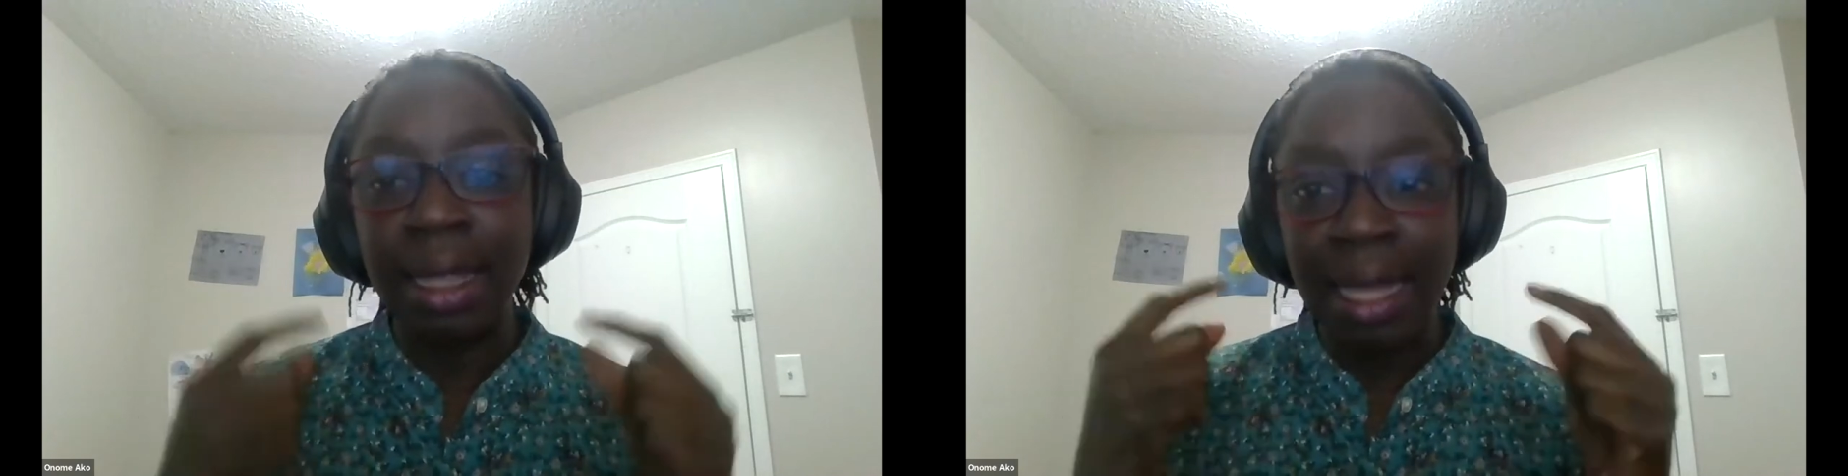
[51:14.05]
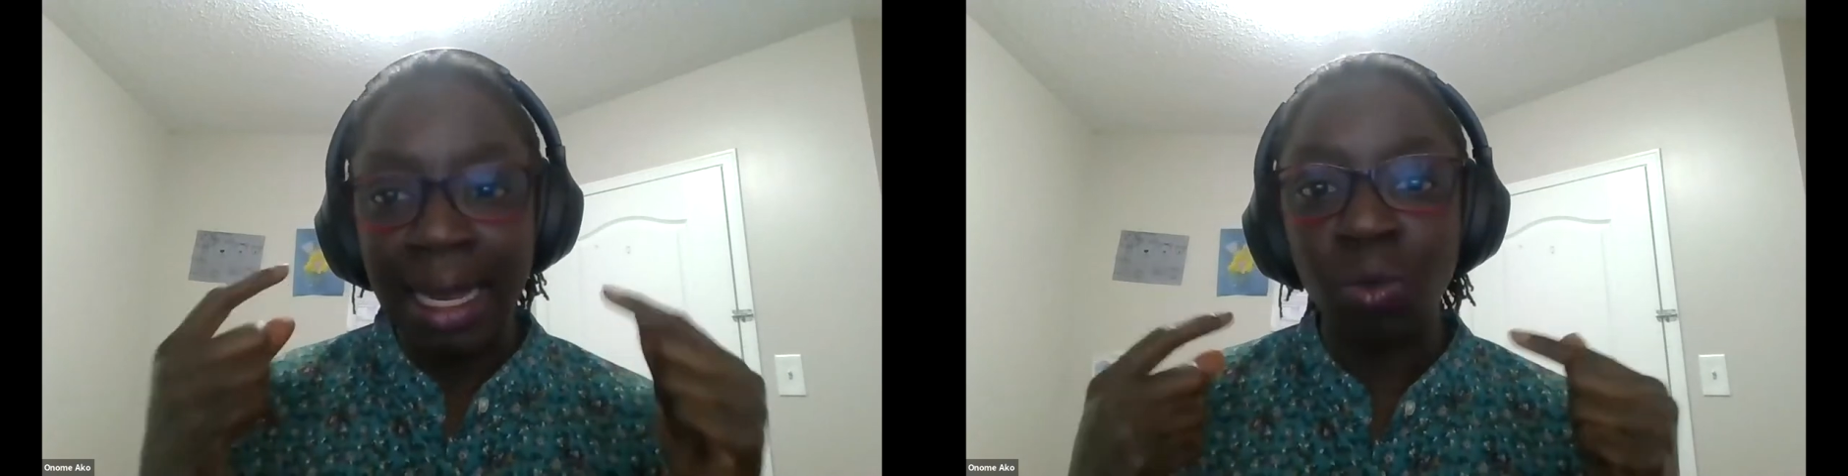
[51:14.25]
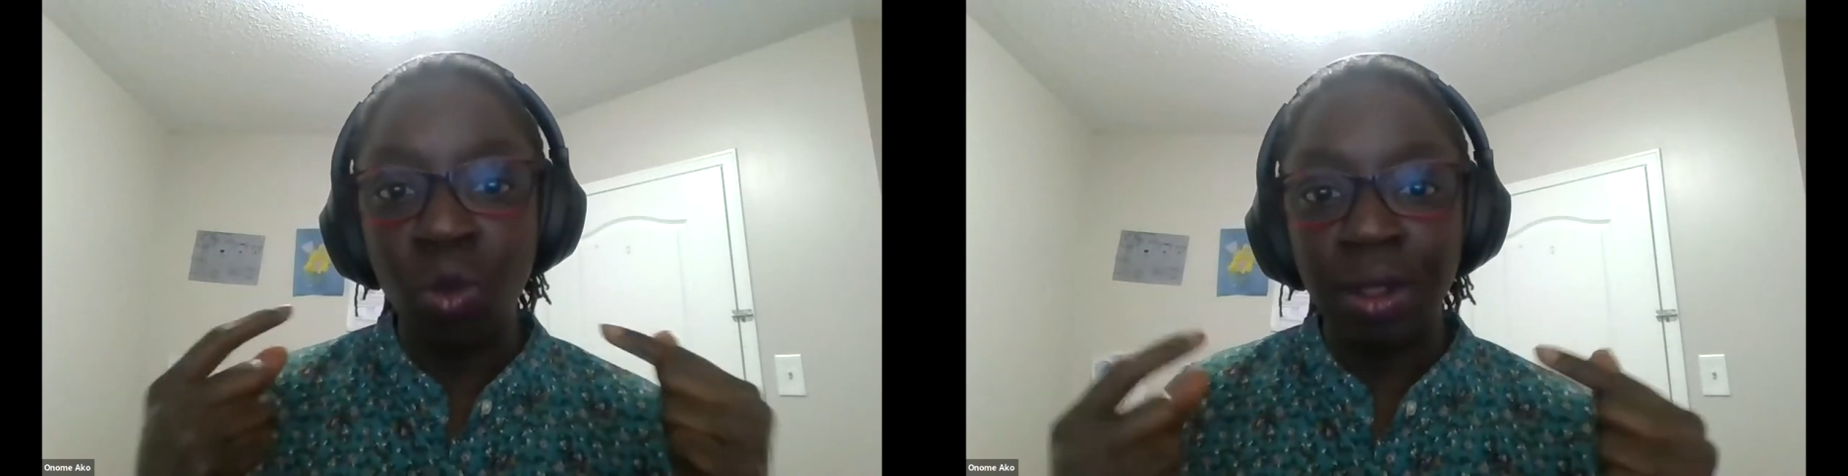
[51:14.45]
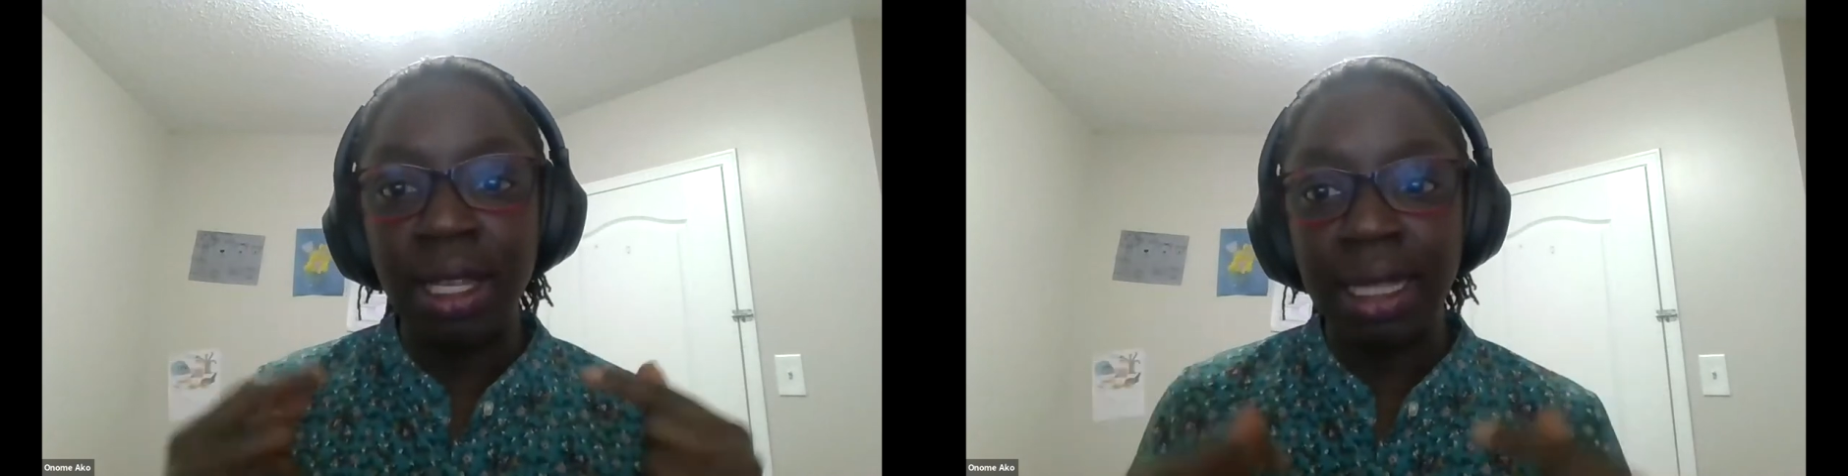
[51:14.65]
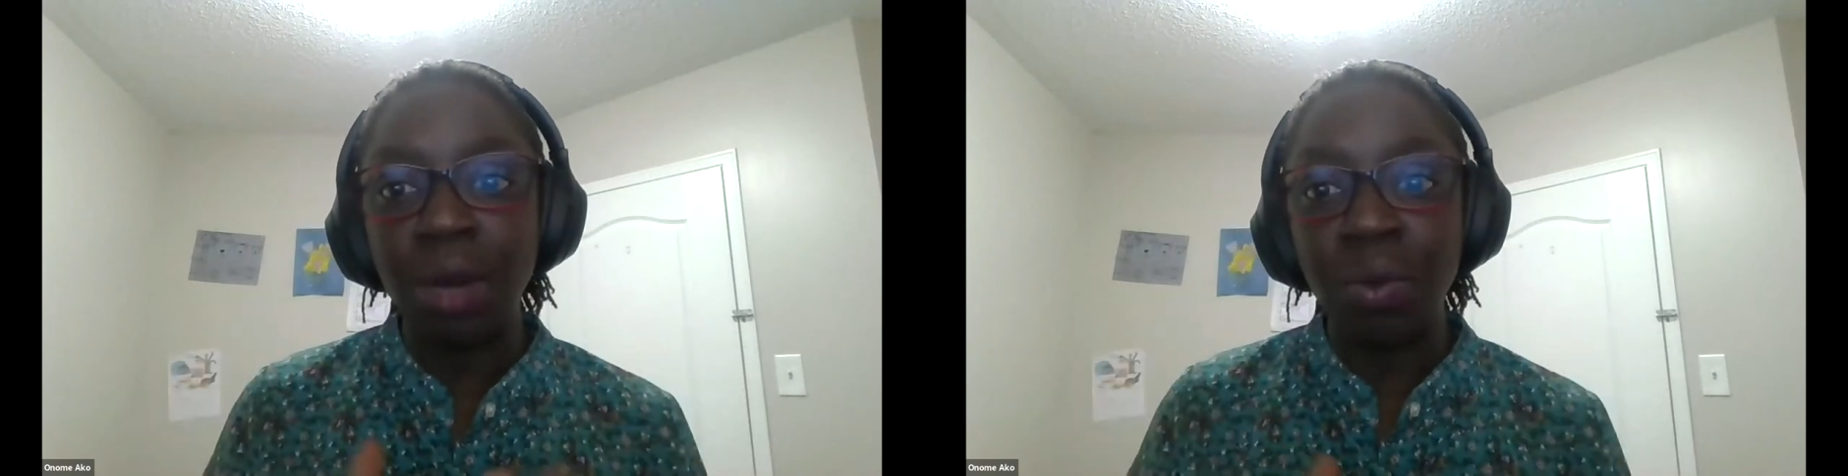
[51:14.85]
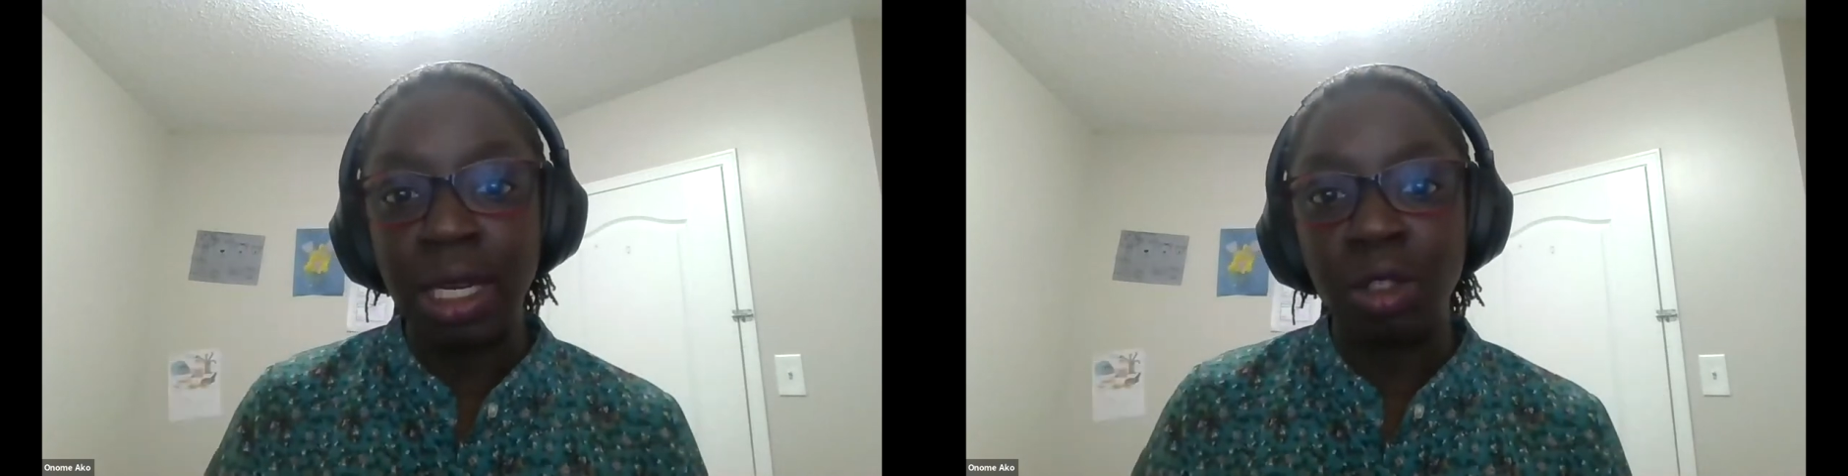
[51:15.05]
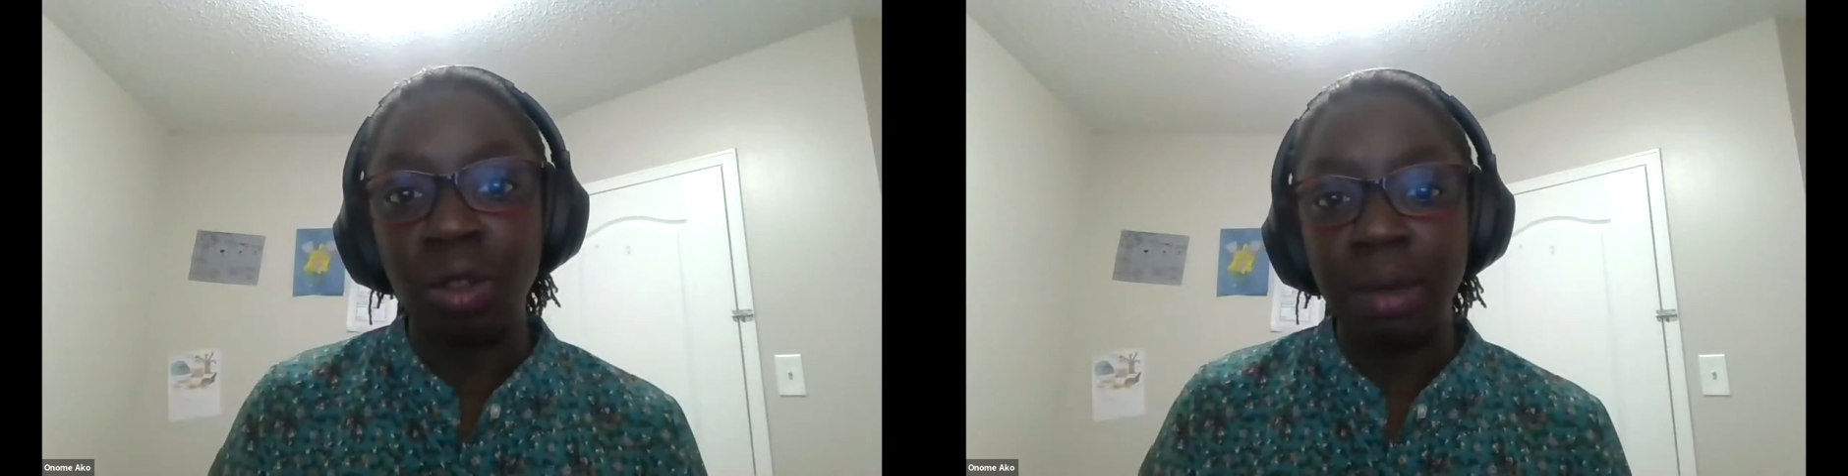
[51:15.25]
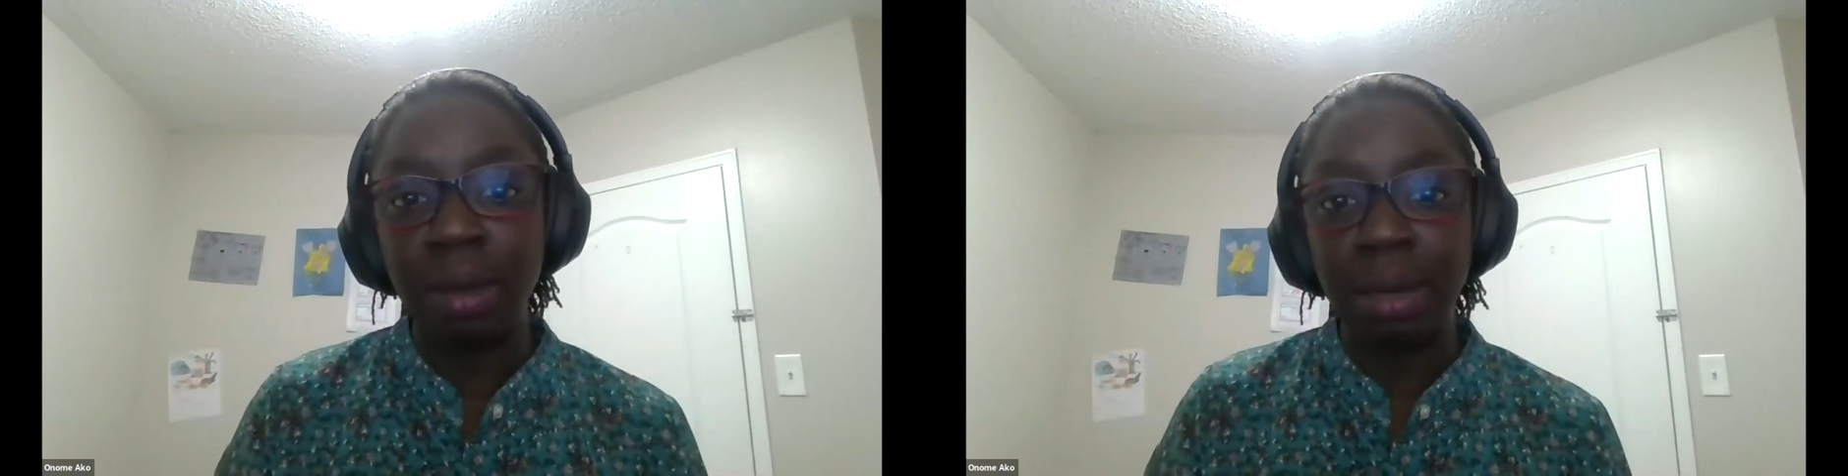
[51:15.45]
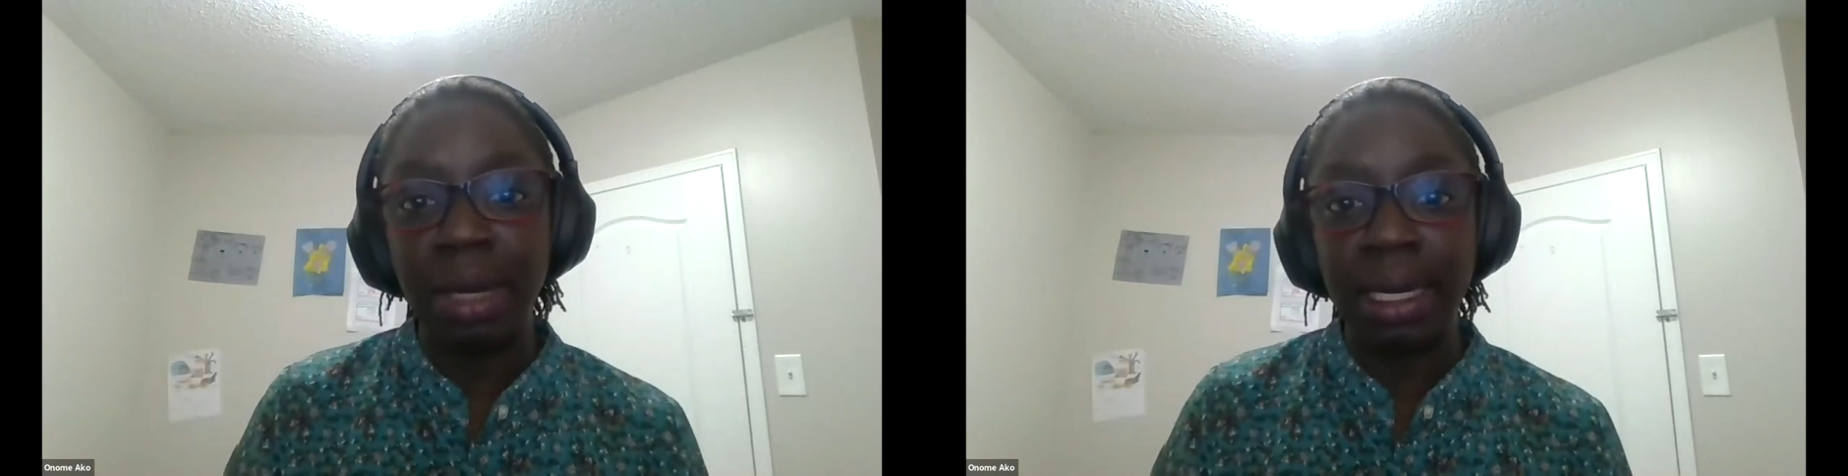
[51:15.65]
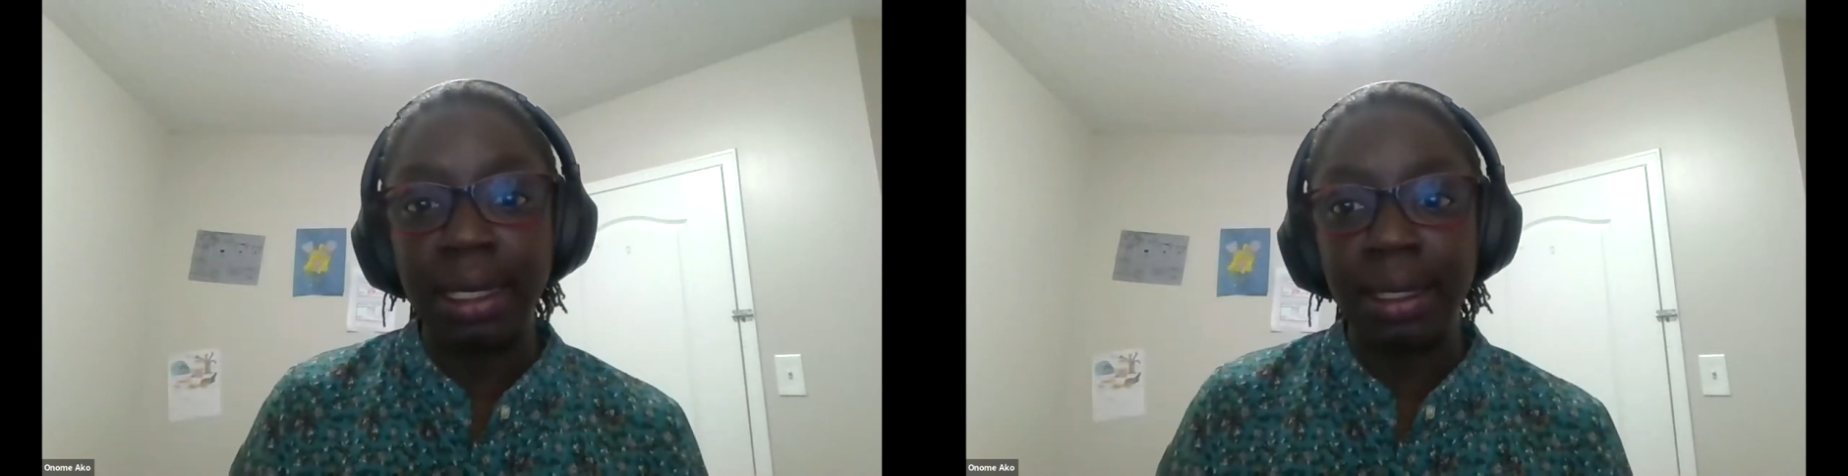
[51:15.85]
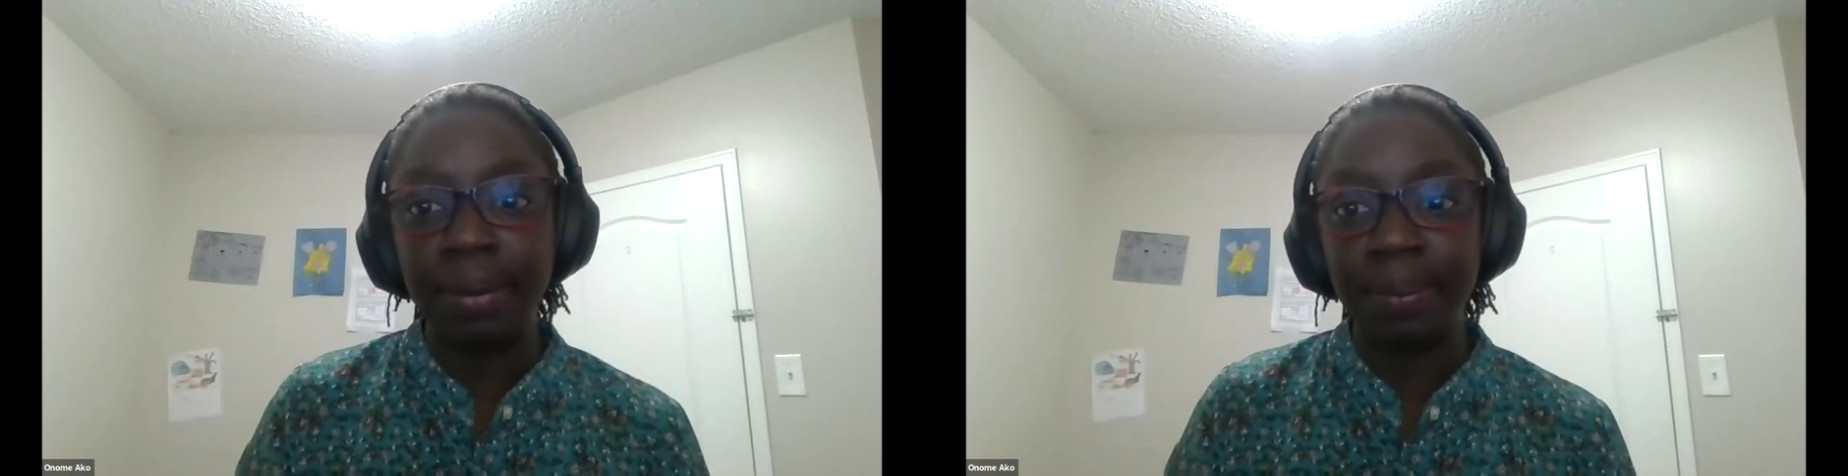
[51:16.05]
that is one thing that we need to keep in mind.